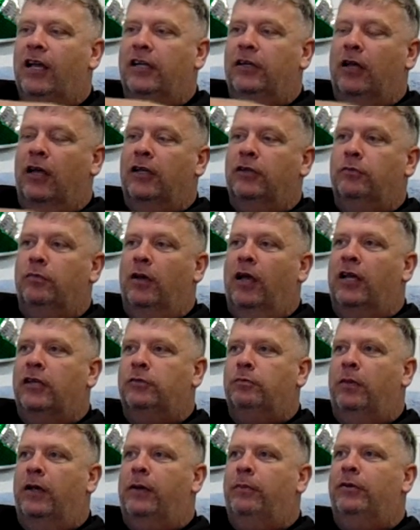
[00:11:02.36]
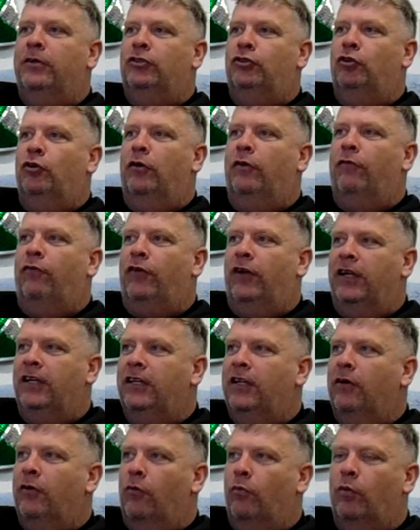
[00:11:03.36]
he, his his baby's due on
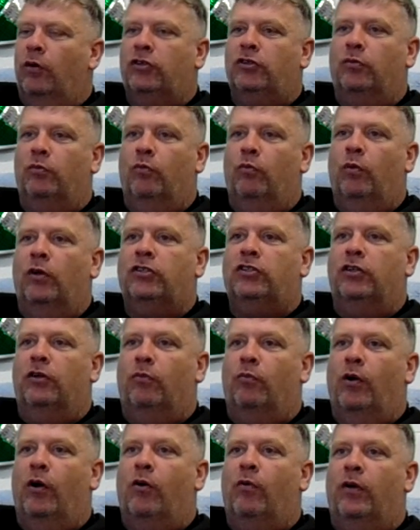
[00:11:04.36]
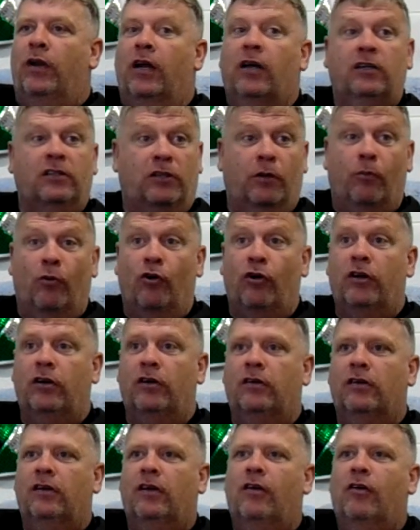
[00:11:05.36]
Friday. I'm wishing wishing him well with that's
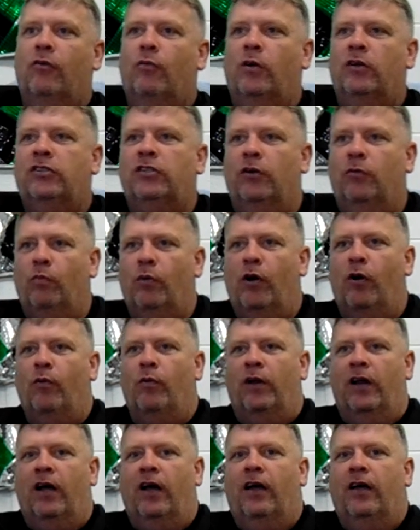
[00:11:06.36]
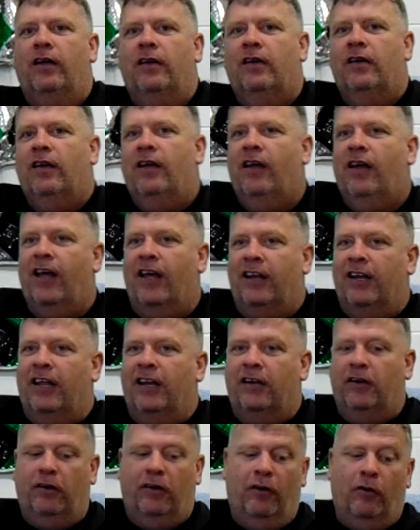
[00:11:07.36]
tomorrow. Wishing him well with that, and
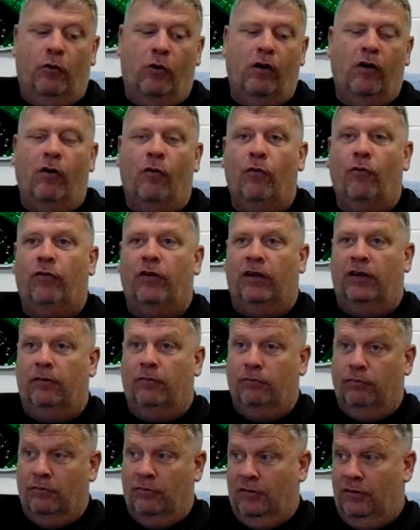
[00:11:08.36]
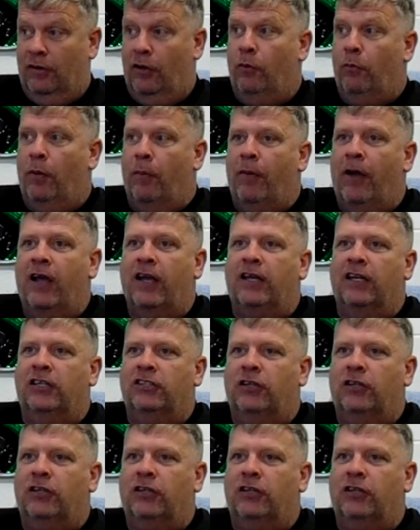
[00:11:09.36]
then he, he'll, hopefully he'll be back